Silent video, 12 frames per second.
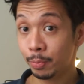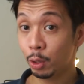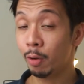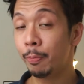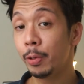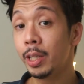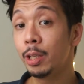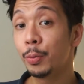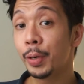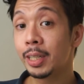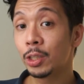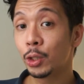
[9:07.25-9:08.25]
Hopefully
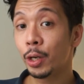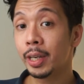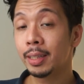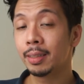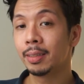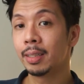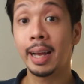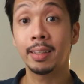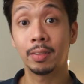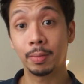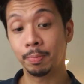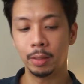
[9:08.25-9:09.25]
you enjoyed.
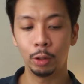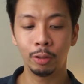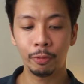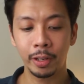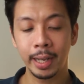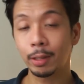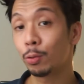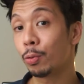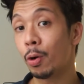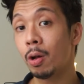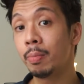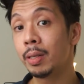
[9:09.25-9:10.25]
Guys, don't forget to
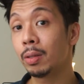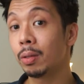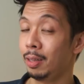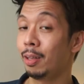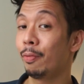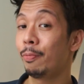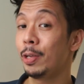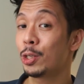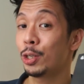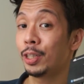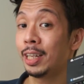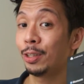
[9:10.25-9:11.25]
comment the
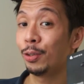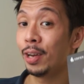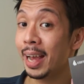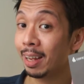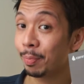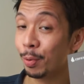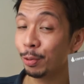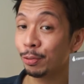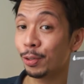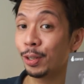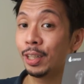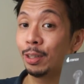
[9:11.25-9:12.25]
feature that you like
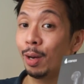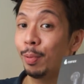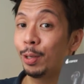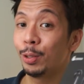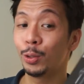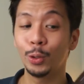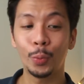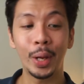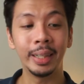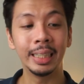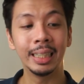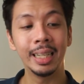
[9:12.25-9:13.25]
most on the
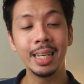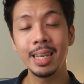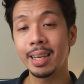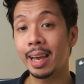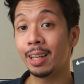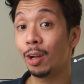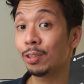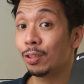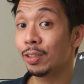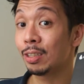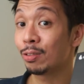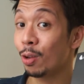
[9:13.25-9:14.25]
W220T and also
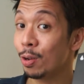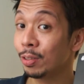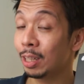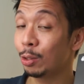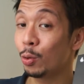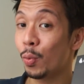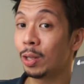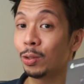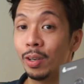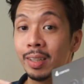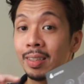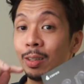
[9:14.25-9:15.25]
the song that you want to
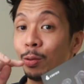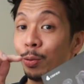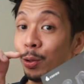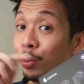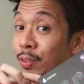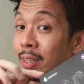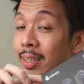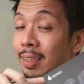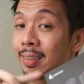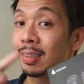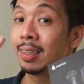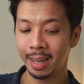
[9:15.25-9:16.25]
listen to using
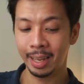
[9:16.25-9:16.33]
this,